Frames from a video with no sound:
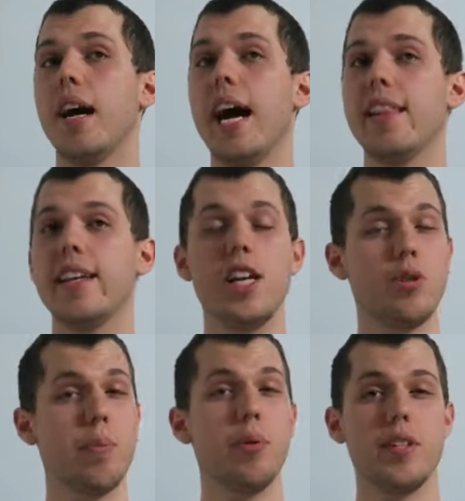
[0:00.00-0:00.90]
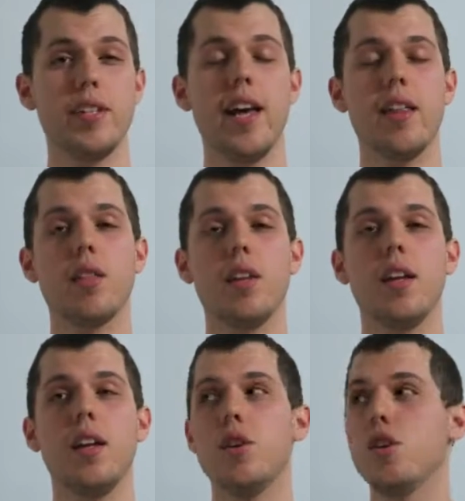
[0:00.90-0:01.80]
I think he should be put to death.
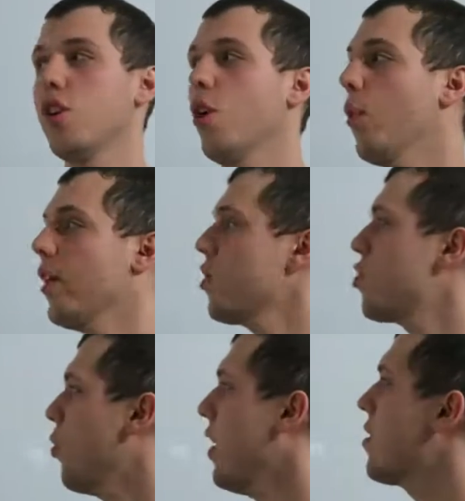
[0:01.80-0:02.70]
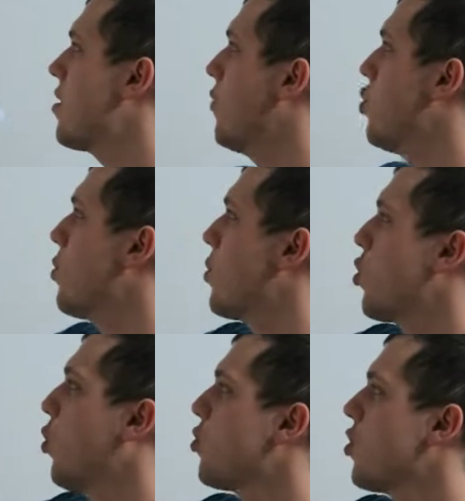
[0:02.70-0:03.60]
You know, one of the strengths of the Jewish
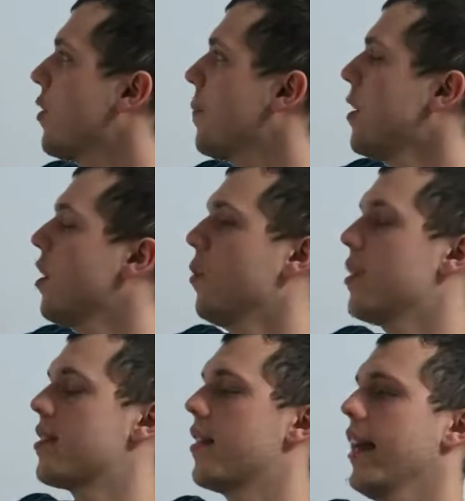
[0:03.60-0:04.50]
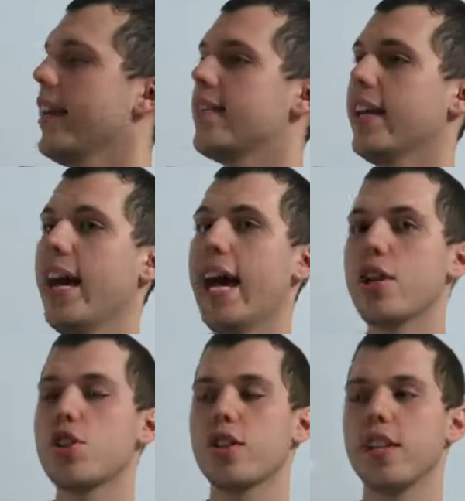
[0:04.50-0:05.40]
culture was that they
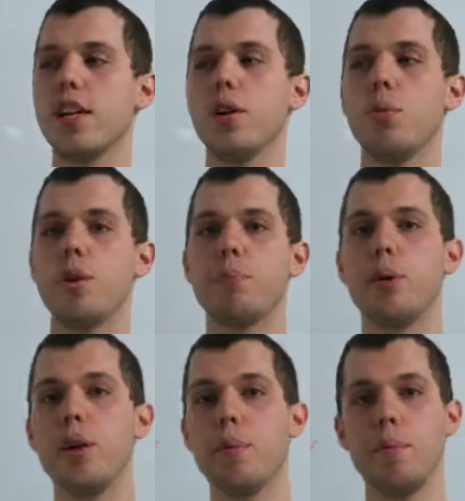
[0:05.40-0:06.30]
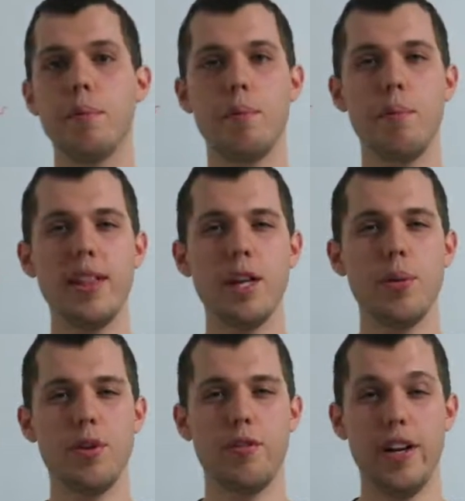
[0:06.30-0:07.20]
actually would put men that
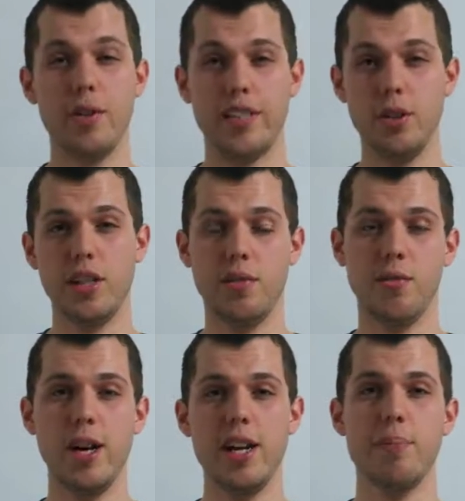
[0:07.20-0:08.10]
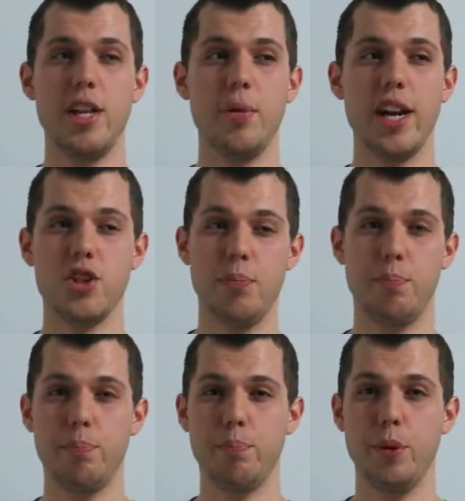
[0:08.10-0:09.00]
were found guilty of rape, they would actually
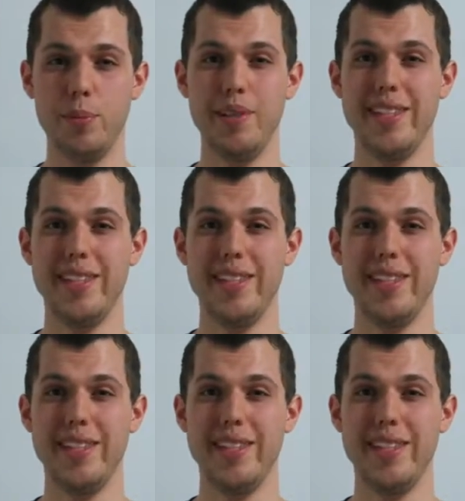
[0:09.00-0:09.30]
put them to